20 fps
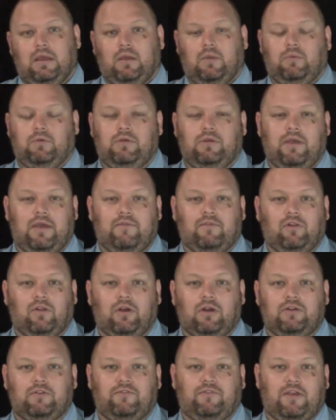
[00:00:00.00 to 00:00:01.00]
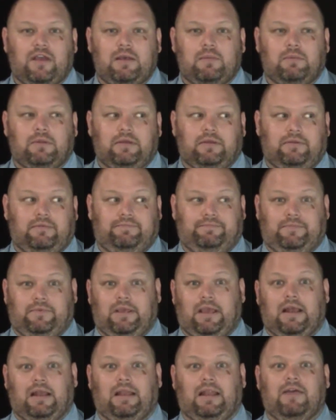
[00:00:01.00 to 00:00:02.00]
When you have a large family, you
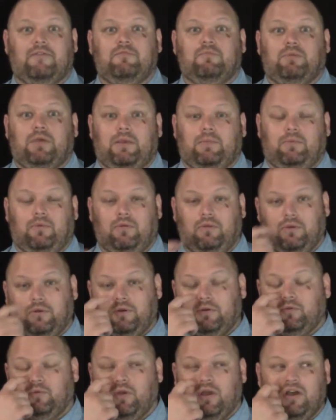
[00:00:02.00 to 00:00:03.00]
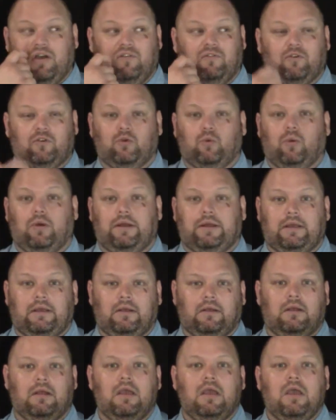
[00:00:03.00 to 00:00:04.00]
got 11 people or 12 or 20
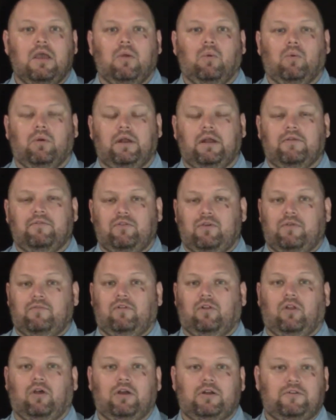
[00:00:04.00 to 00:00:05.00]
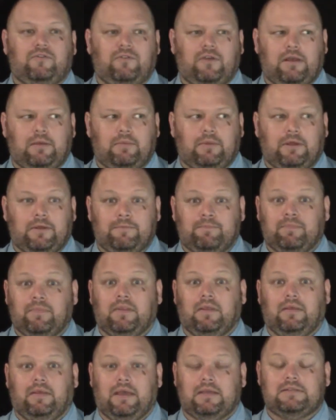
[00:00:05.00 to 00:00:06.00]
or whatever, you have a large family,
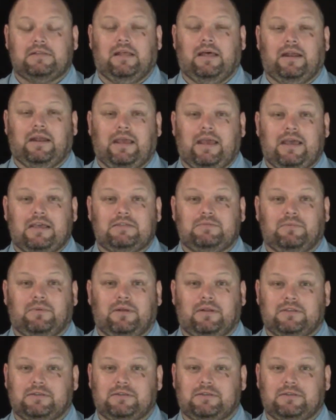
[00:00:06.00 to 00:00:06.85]
that's a lot of gas money.